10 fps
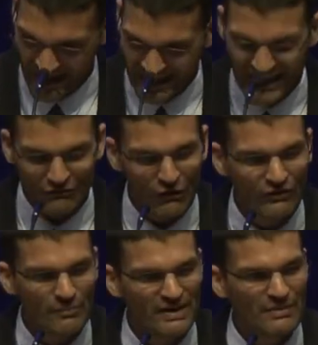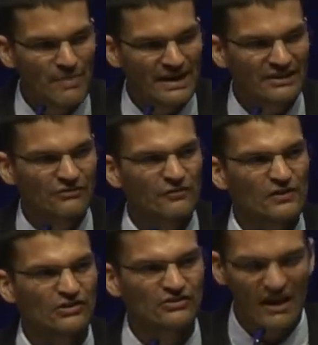he wrote the Big Bang is
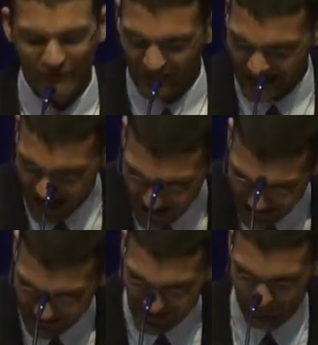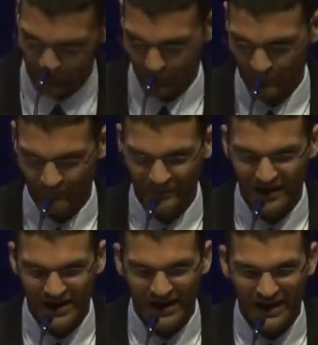philosophically unacceptable
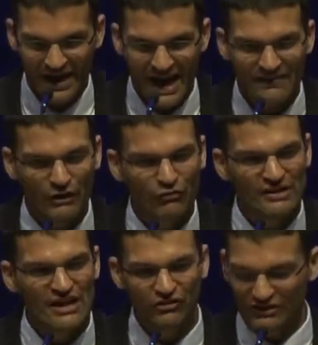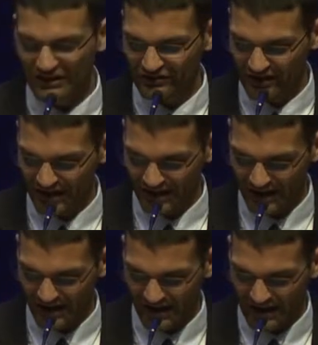and that creationists
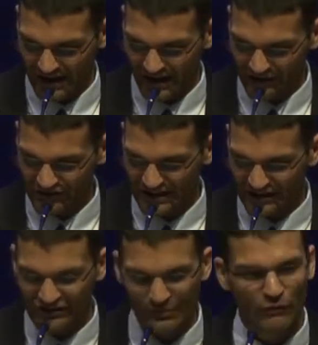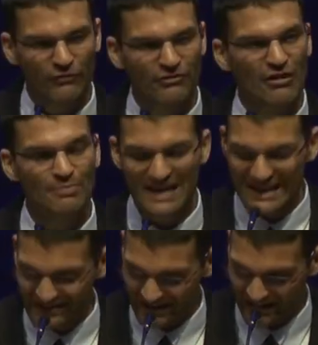uh, uh, uh, seeking support for their
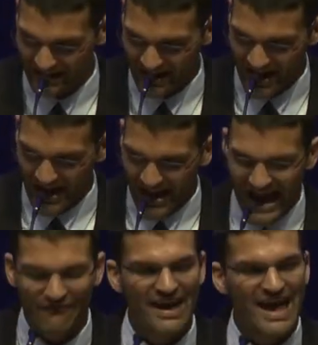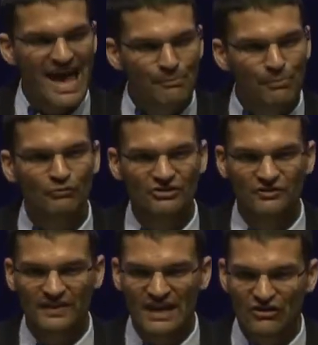opinion have ample
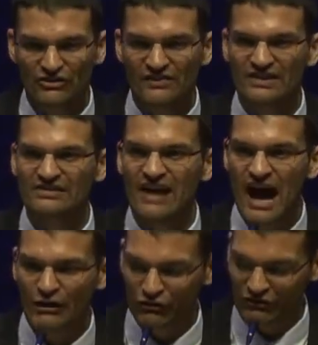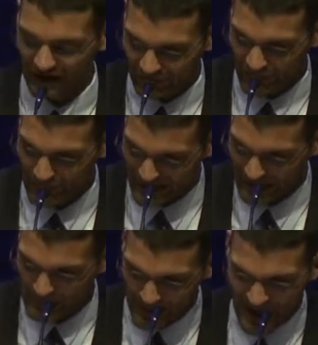justification in the doctrine of the
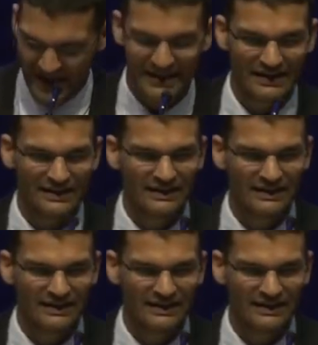Big Bang.